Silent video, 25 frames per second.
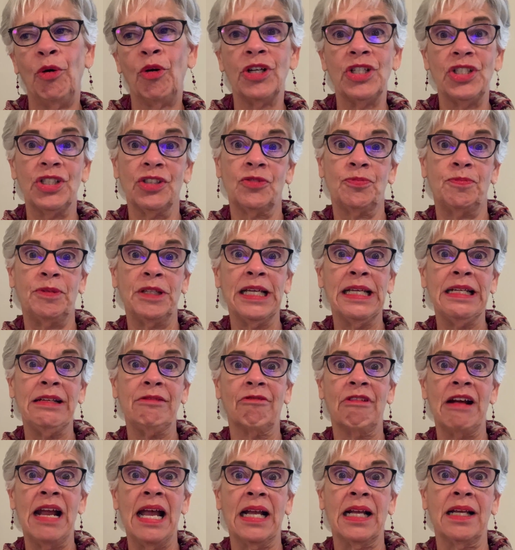or just plain
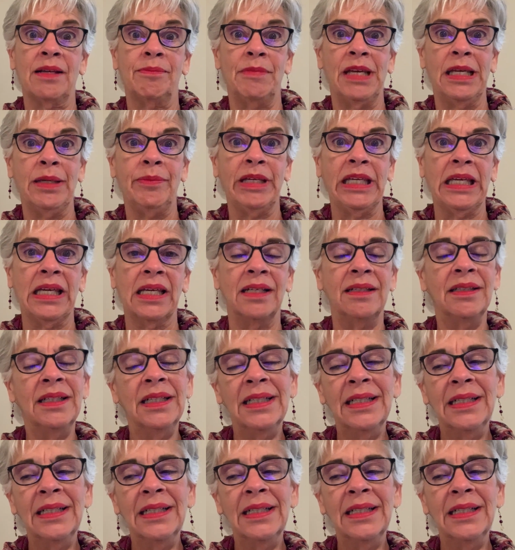Wreck, maybe.